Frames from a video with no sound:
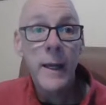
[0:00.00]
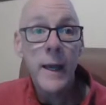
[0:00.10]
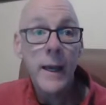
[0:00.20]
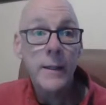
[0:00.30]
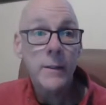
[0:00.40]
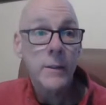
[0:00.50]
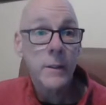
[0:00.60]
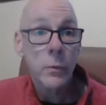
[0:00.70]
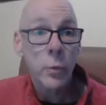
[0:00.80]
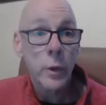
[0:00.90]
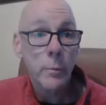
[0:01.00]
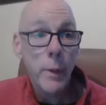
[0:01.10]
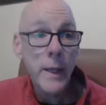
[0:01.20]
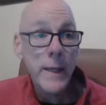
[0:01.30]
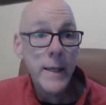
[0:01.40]
and
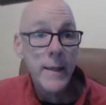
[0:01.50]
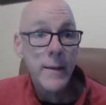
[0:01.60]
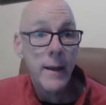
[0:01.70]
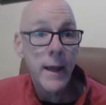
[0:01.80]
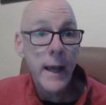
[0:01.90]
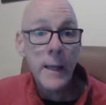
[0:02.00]
would be